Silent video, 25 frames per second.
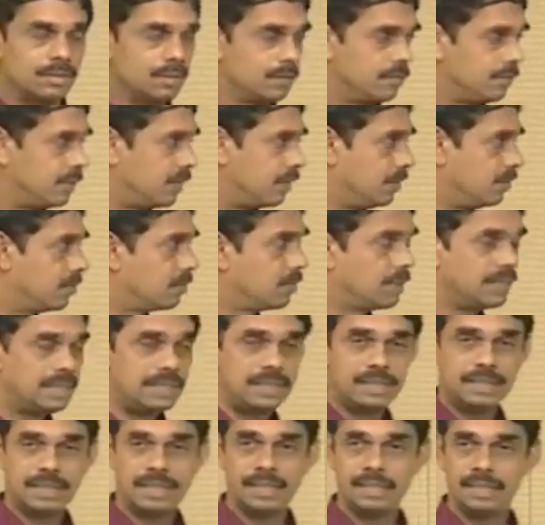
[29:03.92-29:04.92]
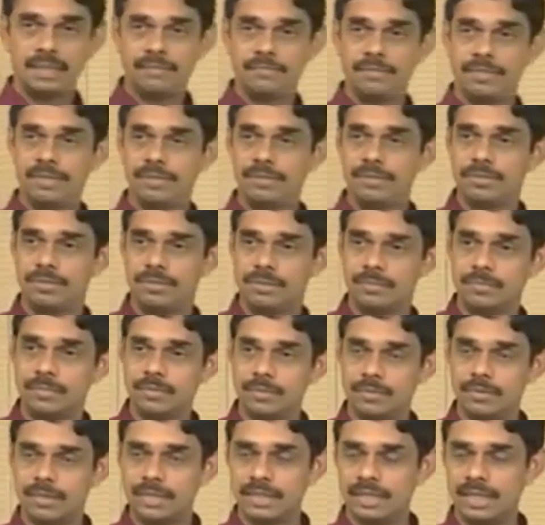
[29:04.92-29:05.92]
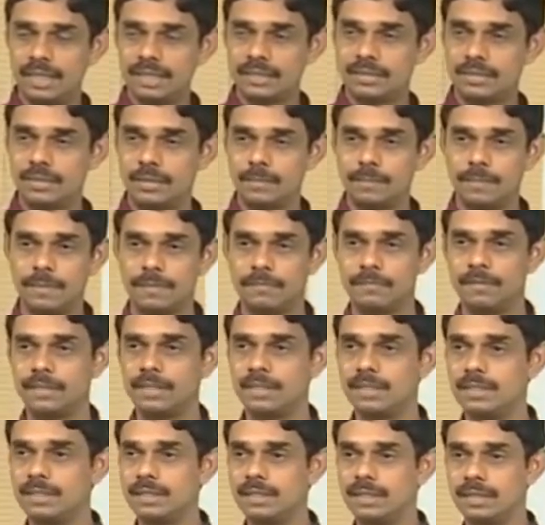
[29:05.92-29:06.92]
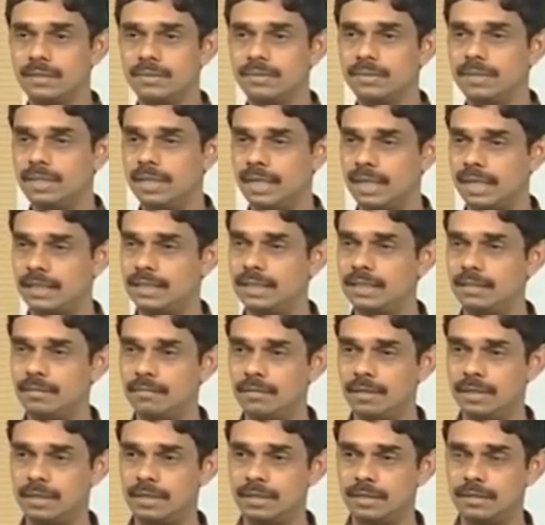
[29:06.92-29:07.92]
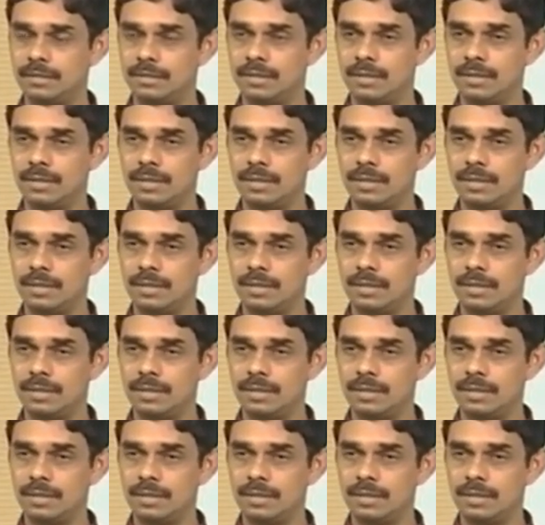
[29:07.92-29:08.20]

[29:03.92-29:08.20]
So if there are no questions, I wish to move to the next topic, which is acoustic attenuation.